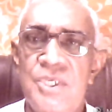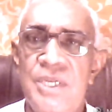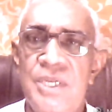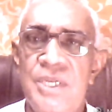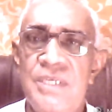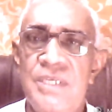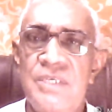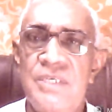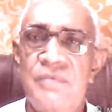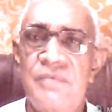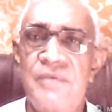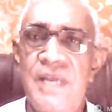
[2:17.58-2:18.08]

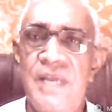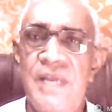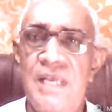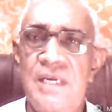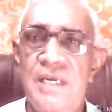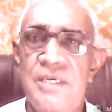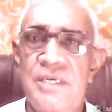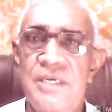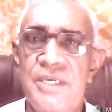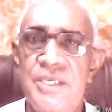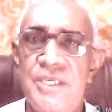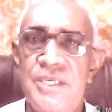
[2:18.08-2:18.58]
stage of
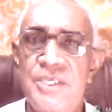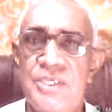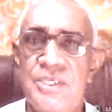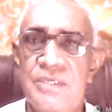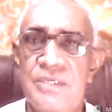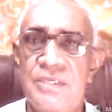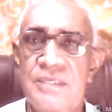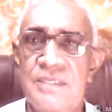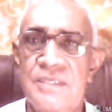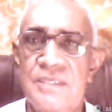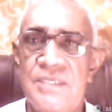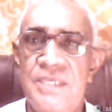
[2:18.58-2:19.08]

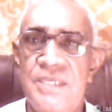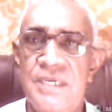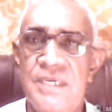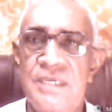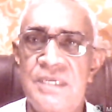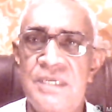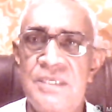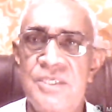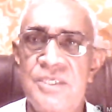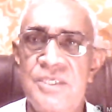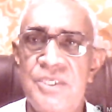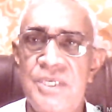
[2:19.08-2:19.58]
dilatation,
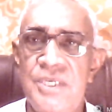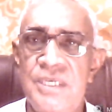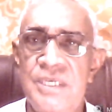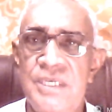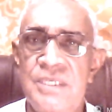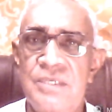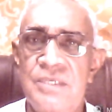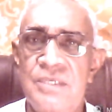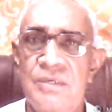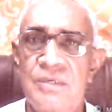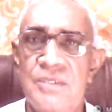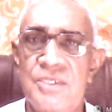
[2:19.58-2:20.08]
second
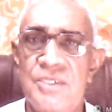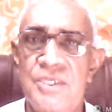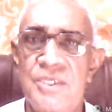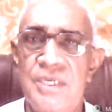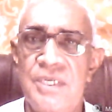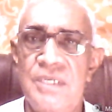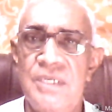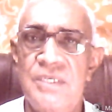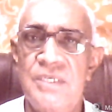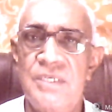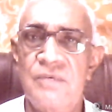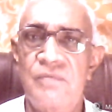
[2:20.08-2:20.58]
stage or
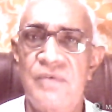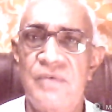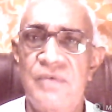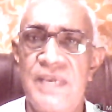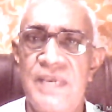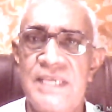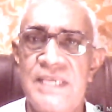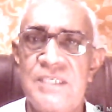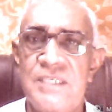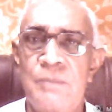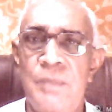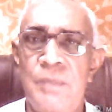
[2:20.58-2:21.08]
stage of
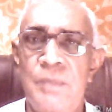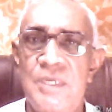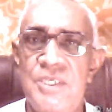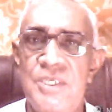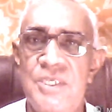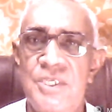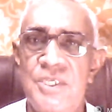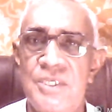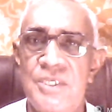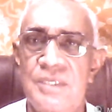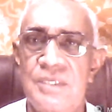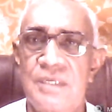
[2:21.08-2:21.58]

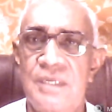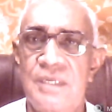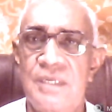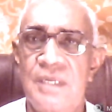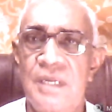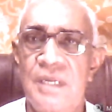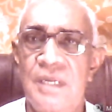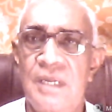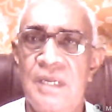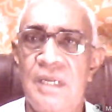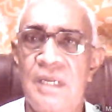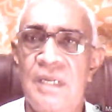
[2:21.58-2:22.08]
expulsion,
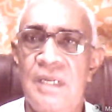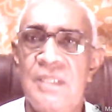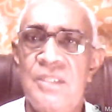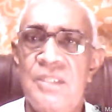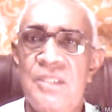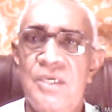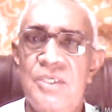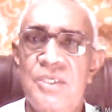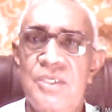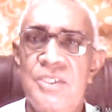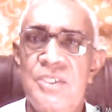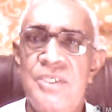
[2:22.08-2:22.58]

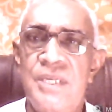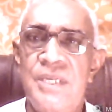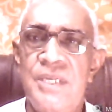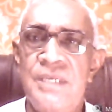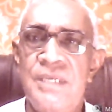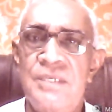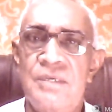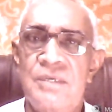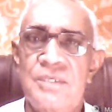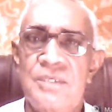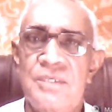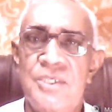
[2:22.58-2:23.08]
third
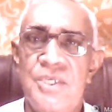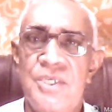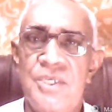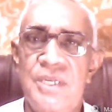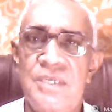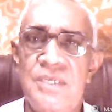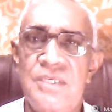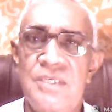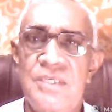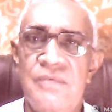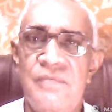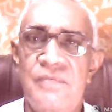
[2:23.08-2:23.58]
stage or
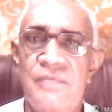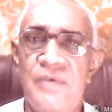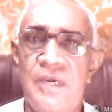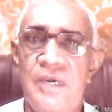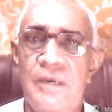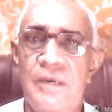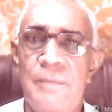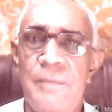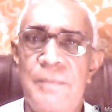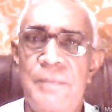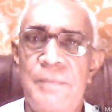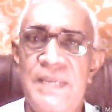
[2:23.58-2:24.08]
stage of
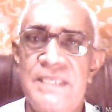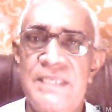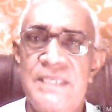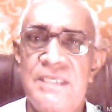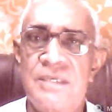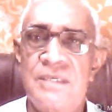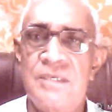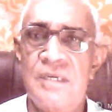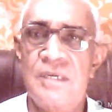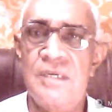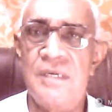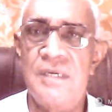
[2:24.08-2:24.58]

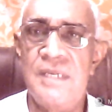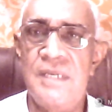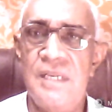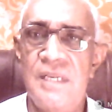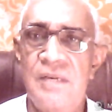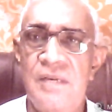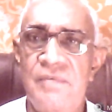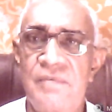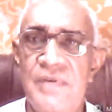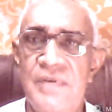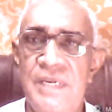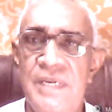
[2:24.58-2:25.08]
placental
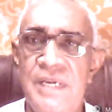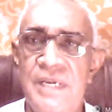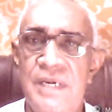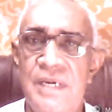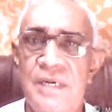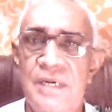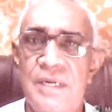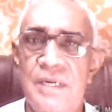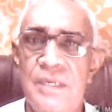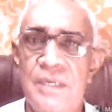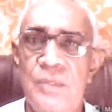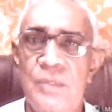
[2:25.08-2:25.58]
delivery
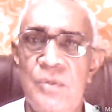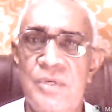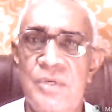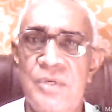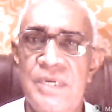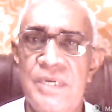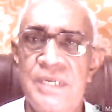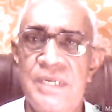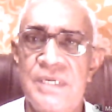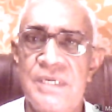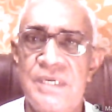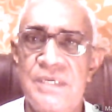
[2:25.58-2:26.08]
and
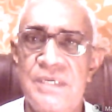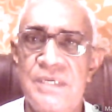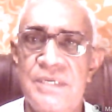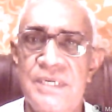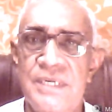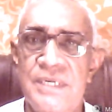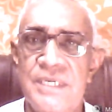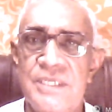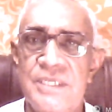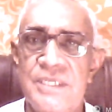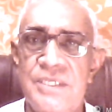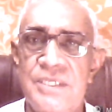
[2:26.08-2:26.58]
uterine
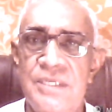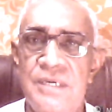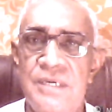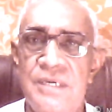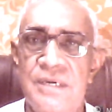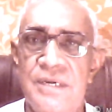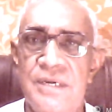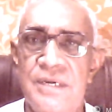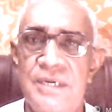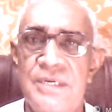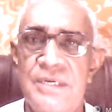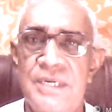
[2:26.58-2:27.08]
contraction
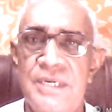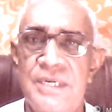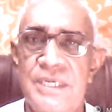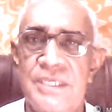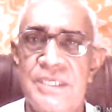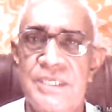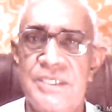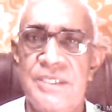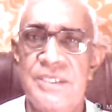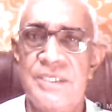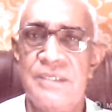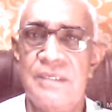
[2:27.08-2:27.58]
and
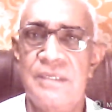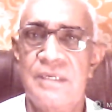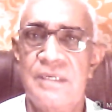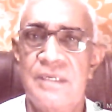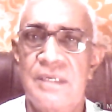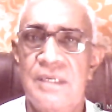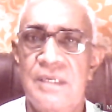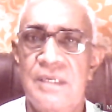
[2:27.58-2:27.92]
retraction.